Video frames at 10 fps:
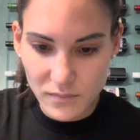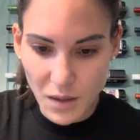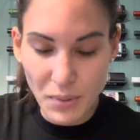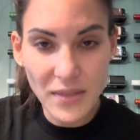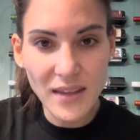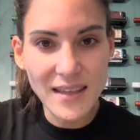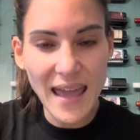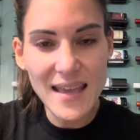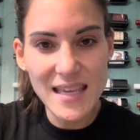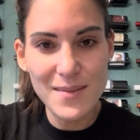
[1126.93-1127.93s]
But the
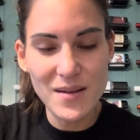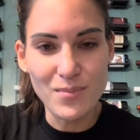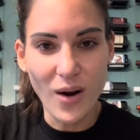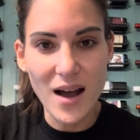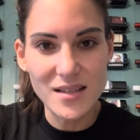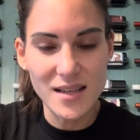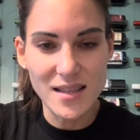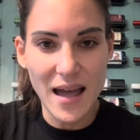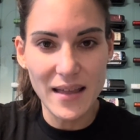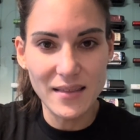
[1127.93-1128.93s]
gatekeeping process
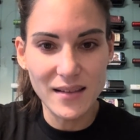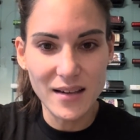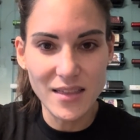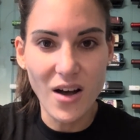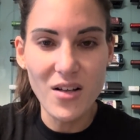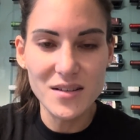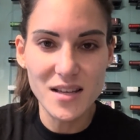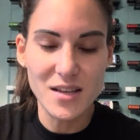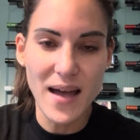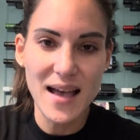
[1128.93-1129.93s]
that
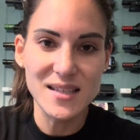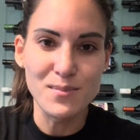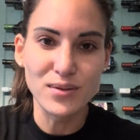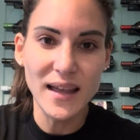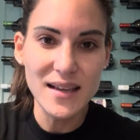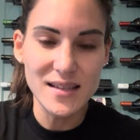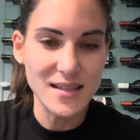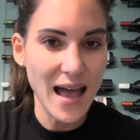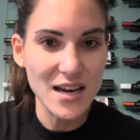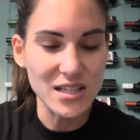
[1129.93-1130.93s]
Catholicism has in place
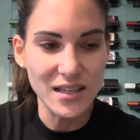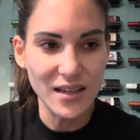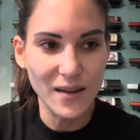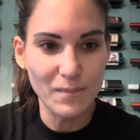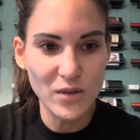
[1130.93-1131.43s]
is actually